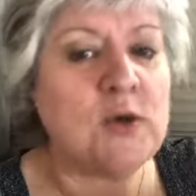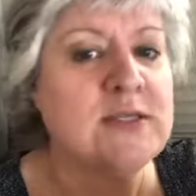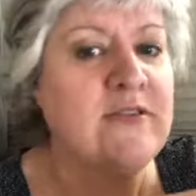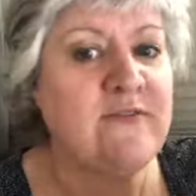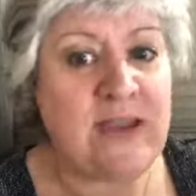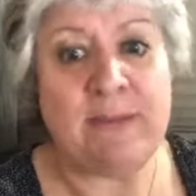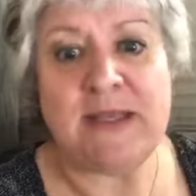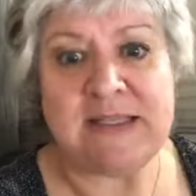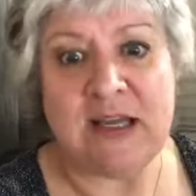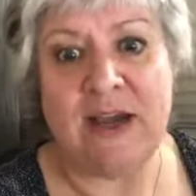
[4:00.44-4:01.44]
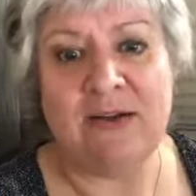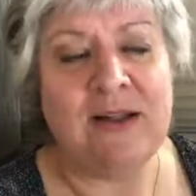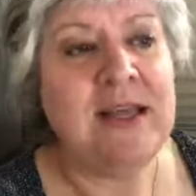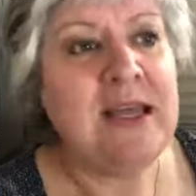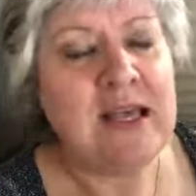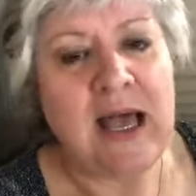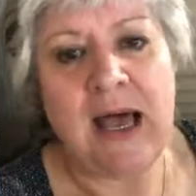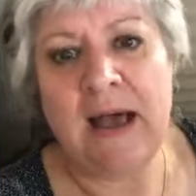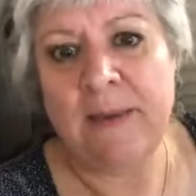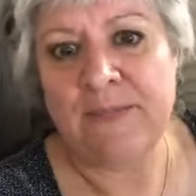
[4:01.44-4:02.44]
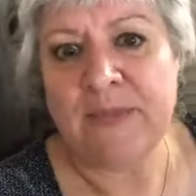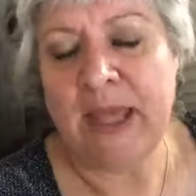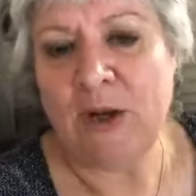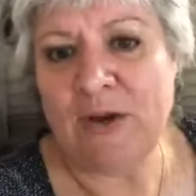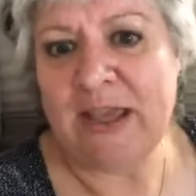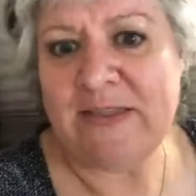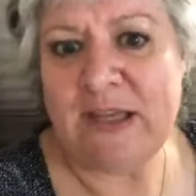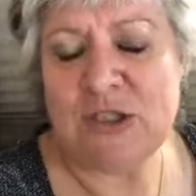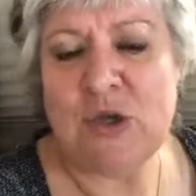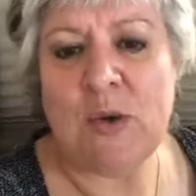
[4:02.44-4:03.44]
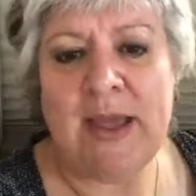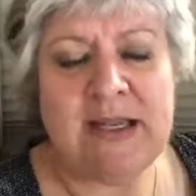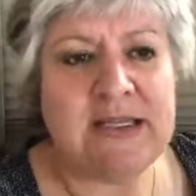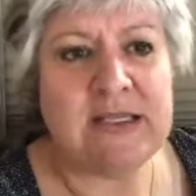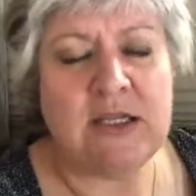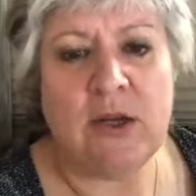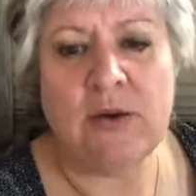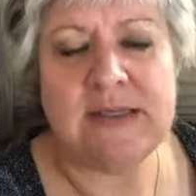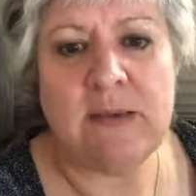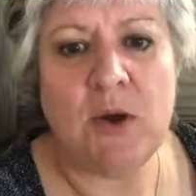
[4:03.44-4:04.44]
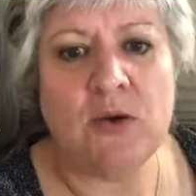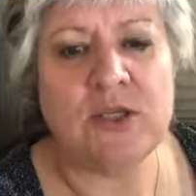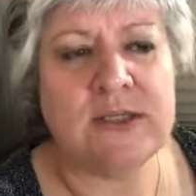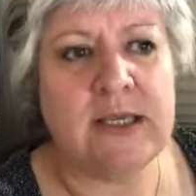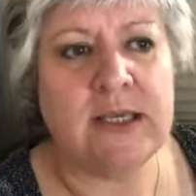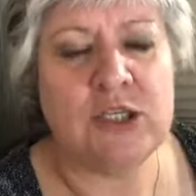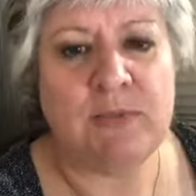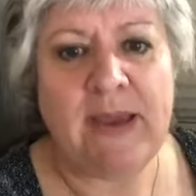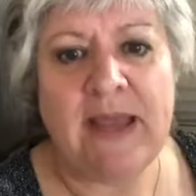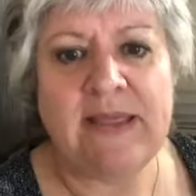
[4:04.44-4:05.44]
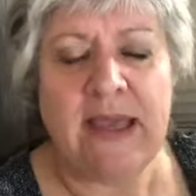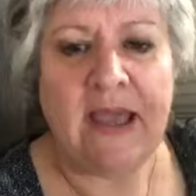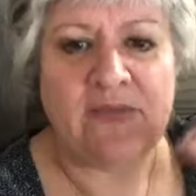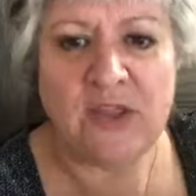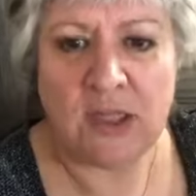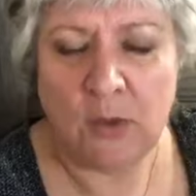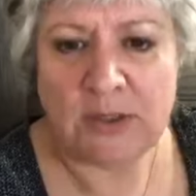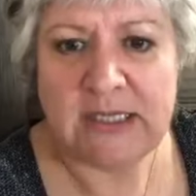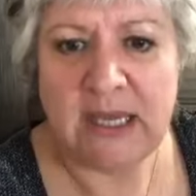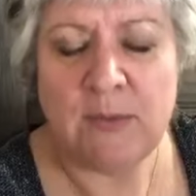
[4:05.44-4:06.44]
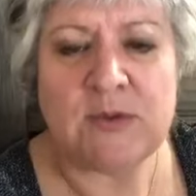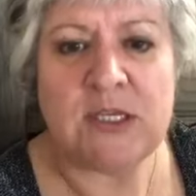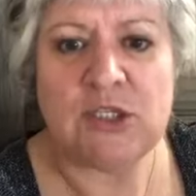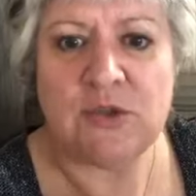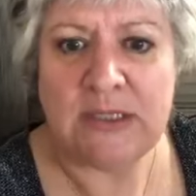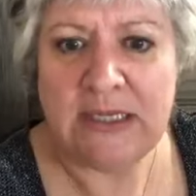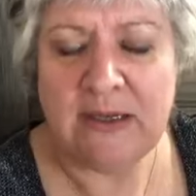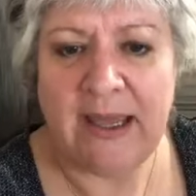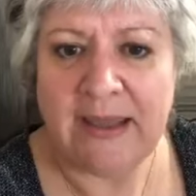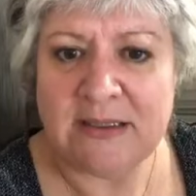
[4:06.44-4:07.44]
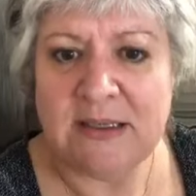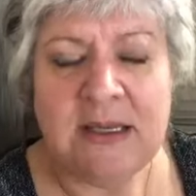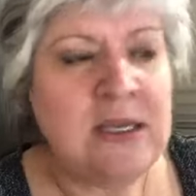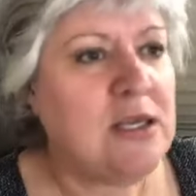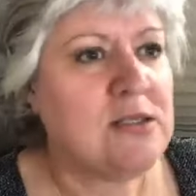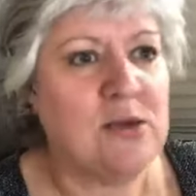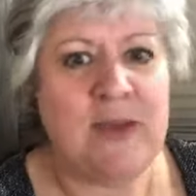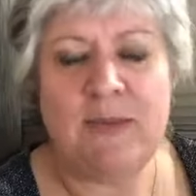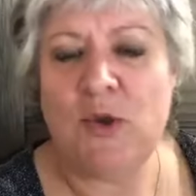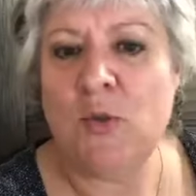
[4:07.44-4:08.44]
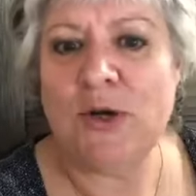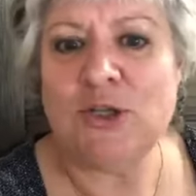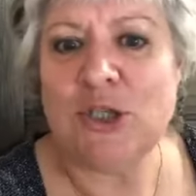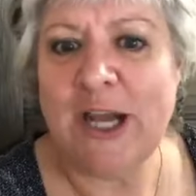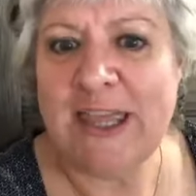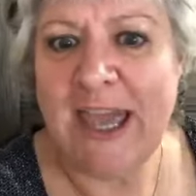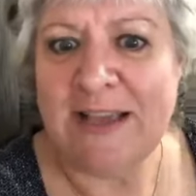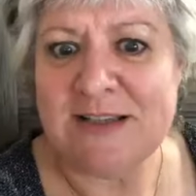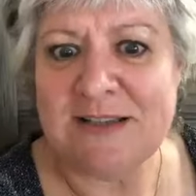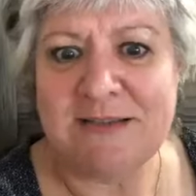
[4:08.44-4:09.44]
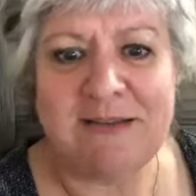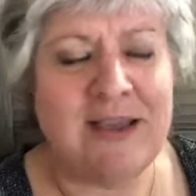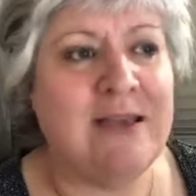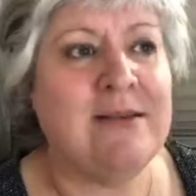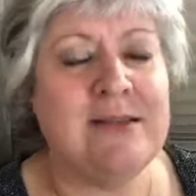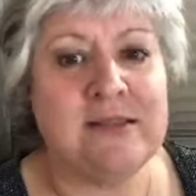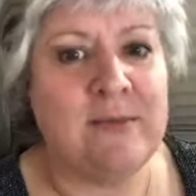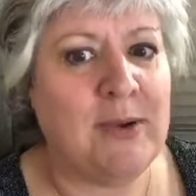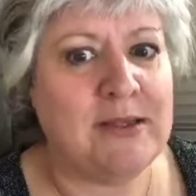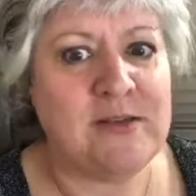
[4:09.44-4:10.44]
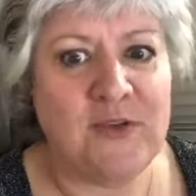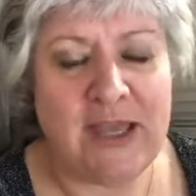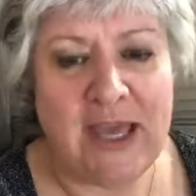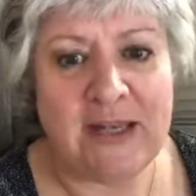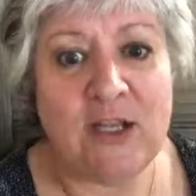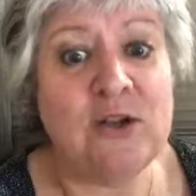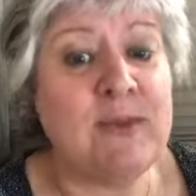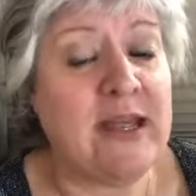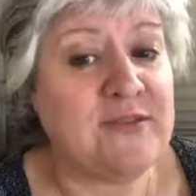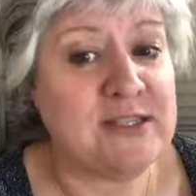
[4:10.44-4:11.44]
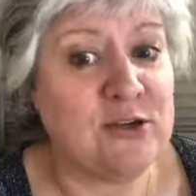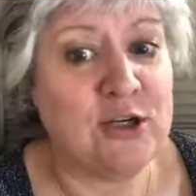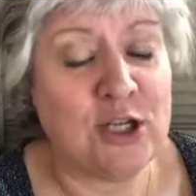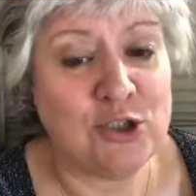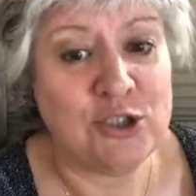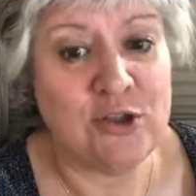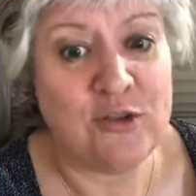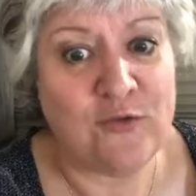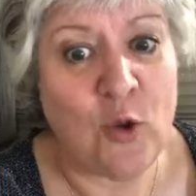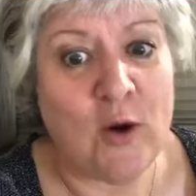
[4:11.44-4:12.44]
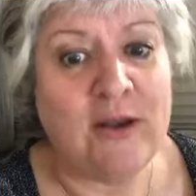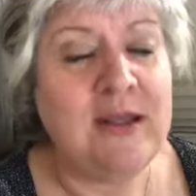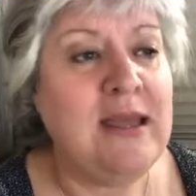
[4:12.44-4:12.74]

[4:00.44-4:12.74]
or is it family style? And looking at that too. And, you know, in some cultures, like in Japan, they have the lower tables that you kneel at. So maybe you want to try that. Okay, in some places, if you can't kneel, you might have to sit on a cushion on the floor.